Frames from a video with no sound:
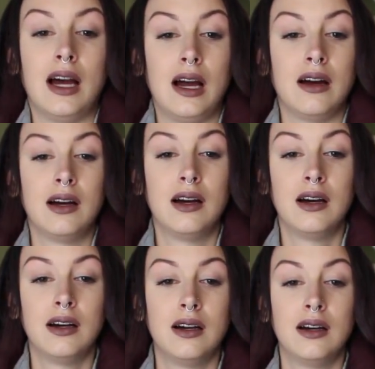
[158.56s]

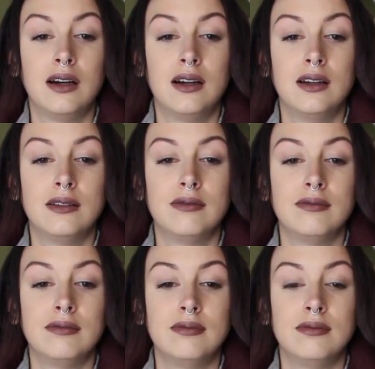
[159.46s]
I
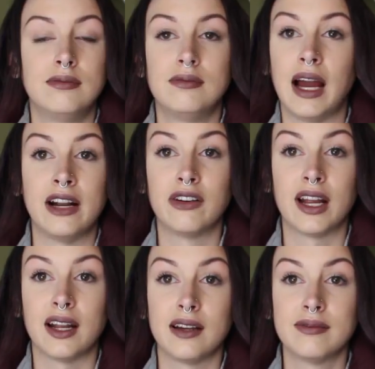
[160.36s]
don't
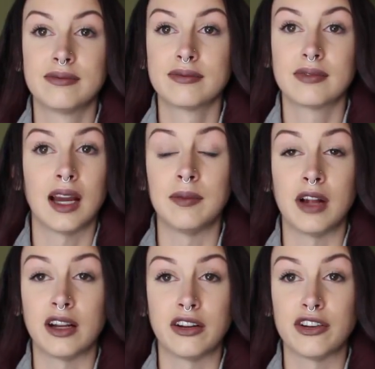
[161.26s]
get it. I'm
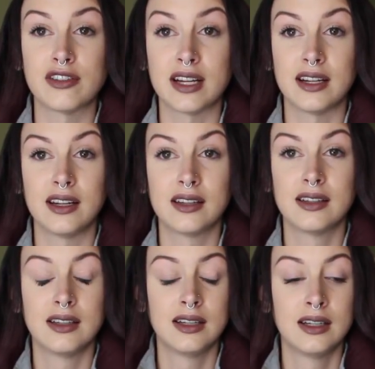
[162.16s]
not understanding.
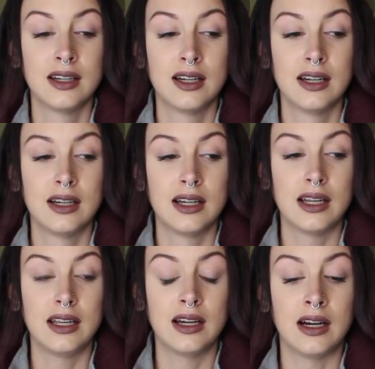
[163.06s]

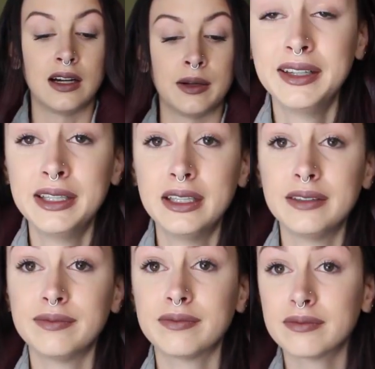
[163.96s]

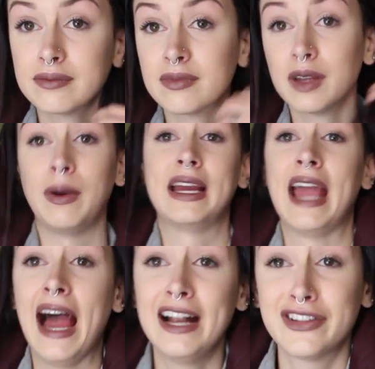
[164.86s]
My
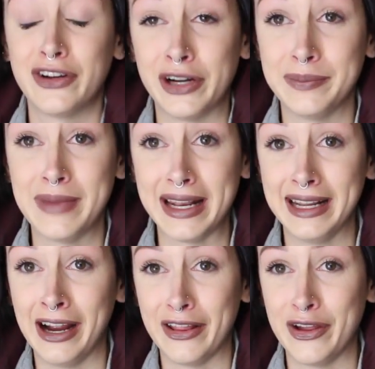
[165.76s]
cats are a
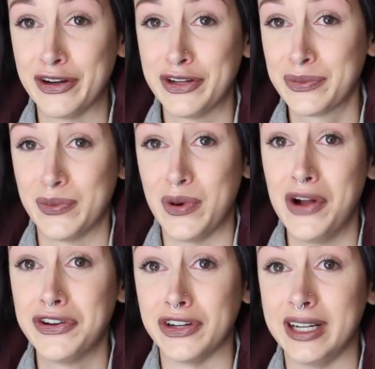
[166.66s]
menace. They're just
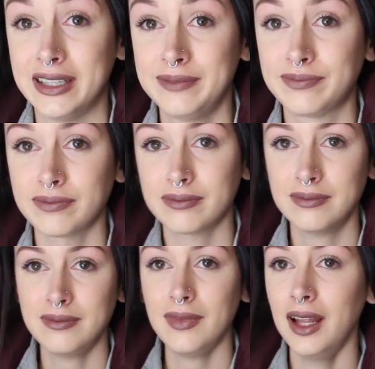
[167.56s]
wandering.
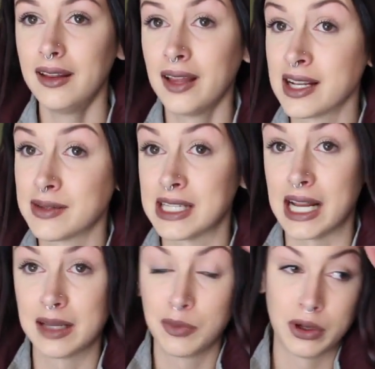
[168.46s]
That's
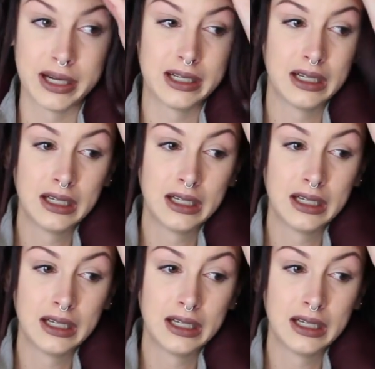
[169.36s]
beside the point.